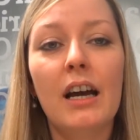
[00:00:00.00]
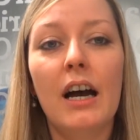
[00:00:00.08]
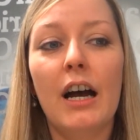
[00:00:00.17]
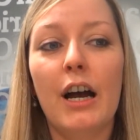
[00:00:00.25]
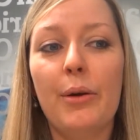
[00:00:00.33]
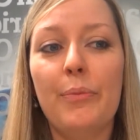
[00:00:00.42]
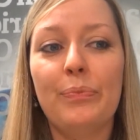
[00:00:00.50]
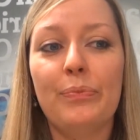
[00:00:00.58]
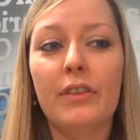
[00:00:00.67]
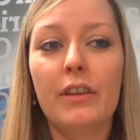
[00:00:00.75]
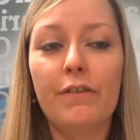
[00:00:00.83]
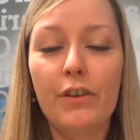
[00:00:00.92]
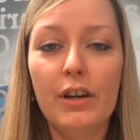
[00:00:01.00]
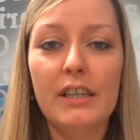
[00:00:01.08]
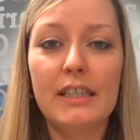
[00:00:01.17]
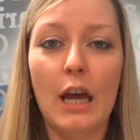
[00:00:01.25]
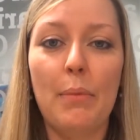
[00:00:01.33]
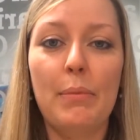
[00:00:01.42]
the first
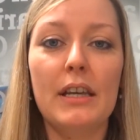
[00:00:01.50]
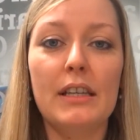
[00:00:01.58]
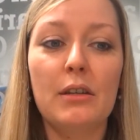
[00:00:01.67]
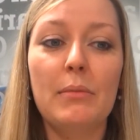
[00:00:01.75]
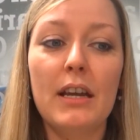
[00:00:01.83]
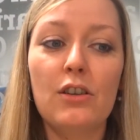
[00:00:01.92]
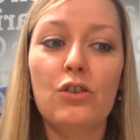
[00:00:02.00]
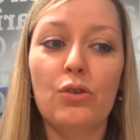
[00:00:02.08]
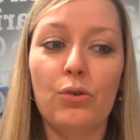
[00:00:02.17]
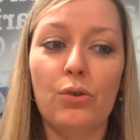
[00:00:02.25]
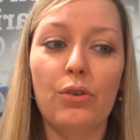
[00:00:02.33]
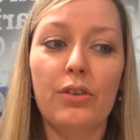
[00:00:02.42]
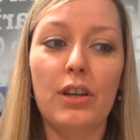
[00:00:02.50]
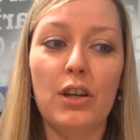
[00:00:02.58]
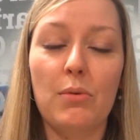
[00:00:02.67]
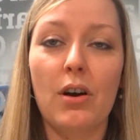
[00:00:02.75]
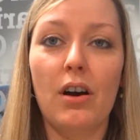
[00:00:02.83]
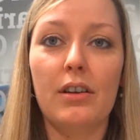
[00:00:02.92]
step is to make sure that
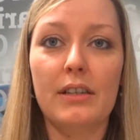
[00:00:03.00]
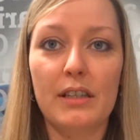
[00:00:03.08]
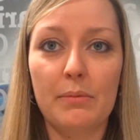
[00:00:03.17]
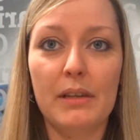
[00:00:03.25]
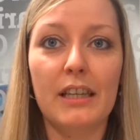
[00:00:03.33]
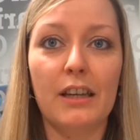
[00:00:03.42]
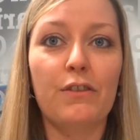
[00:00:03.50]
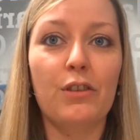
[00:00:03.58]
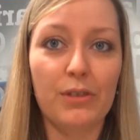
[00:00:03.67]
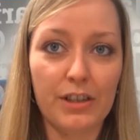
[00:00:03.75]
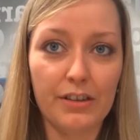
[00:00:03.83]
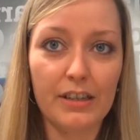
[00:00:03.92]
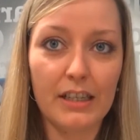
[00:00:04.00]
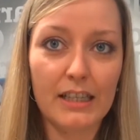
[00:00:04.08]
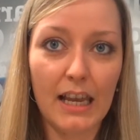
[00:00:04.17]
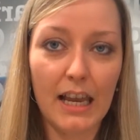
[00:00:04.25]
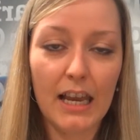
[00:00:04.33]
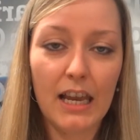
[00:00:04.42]
you are dismissing for
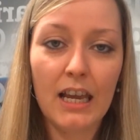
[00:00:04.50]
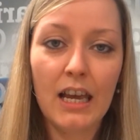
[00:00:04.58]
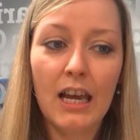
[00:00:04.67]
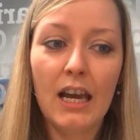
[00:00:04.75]
redundancy,